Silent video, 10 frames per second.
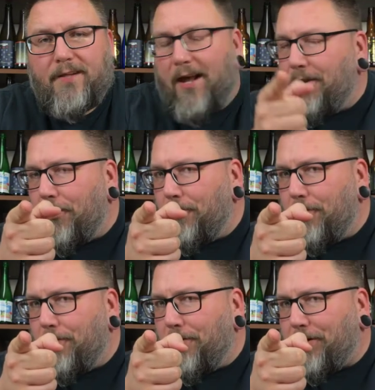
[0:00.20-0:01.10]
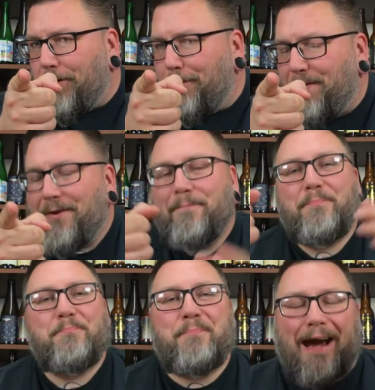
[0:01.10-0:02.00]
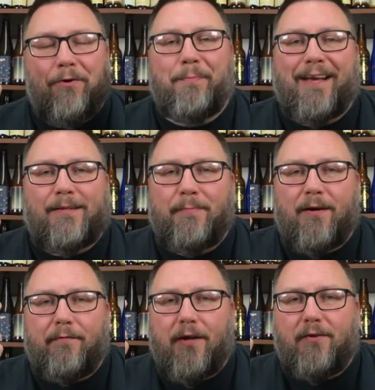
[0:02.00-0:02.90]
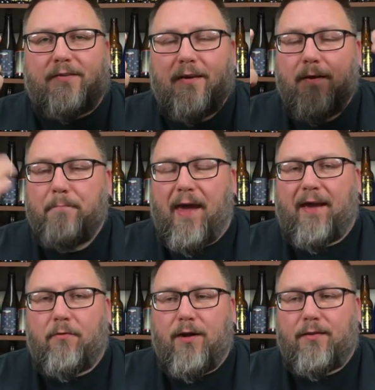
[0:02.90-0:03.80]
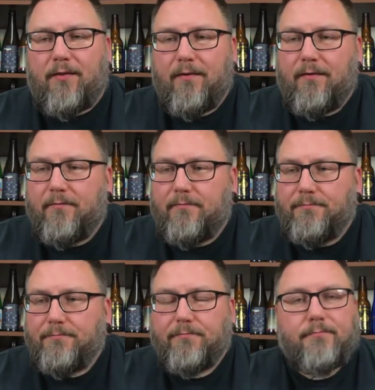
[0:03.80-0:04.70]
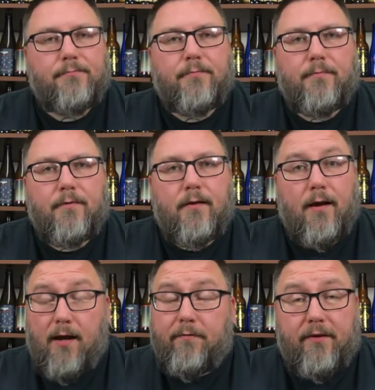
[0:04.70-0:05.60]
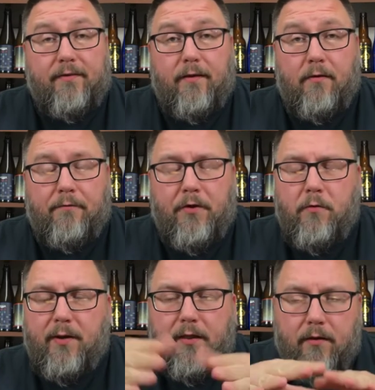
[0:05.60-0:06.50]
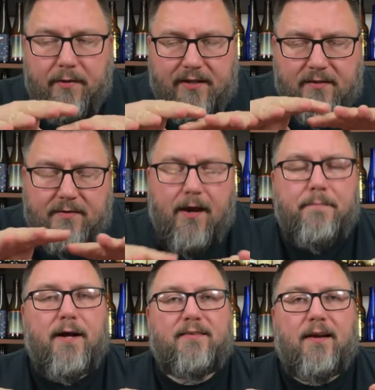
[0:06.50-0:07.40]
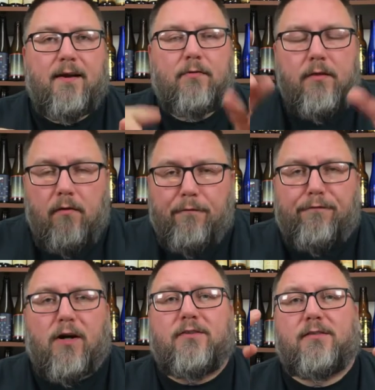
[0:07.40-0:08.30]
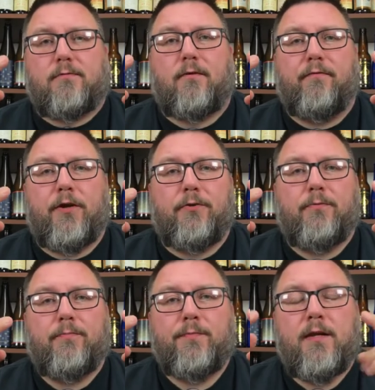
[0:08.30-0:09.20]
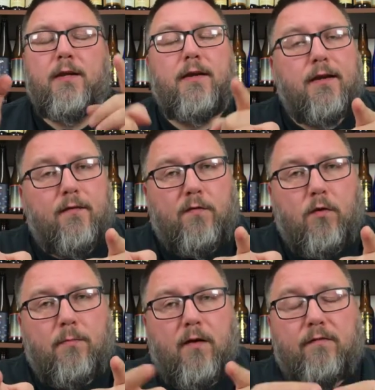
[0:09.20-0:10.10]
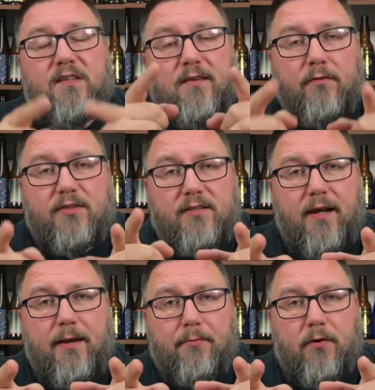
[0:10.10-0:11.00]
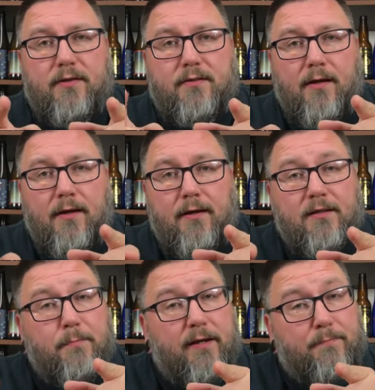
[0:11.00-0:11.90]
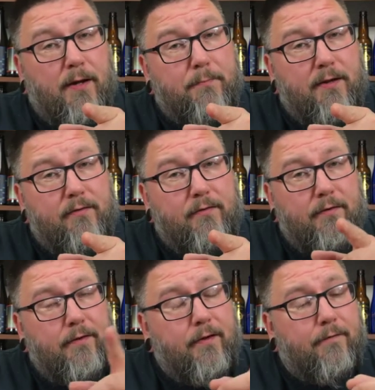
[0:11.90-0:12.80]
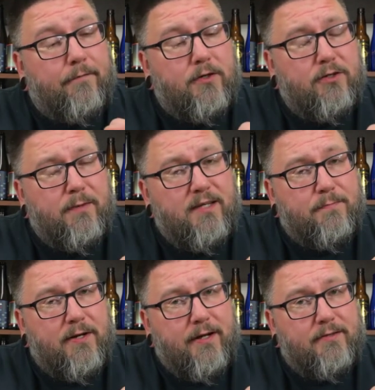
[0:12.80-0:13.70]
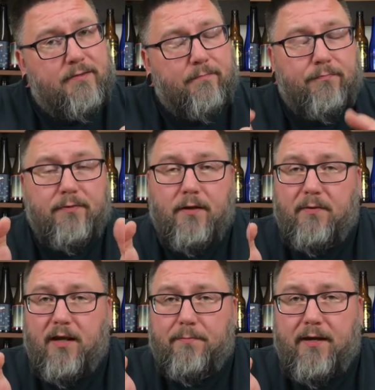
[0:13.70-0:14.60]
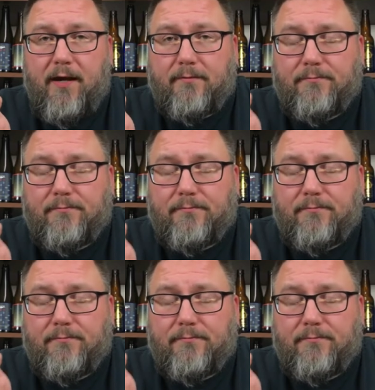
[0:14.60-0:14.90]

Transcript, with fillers: How you doing, YouTube? with Massive Beer Reviews, back with, obviously a review, but a little bit of side-by-side, or a little versus review in the form of Civil Society Brewing's Space Puppies versus Space Bunnies Double IPA.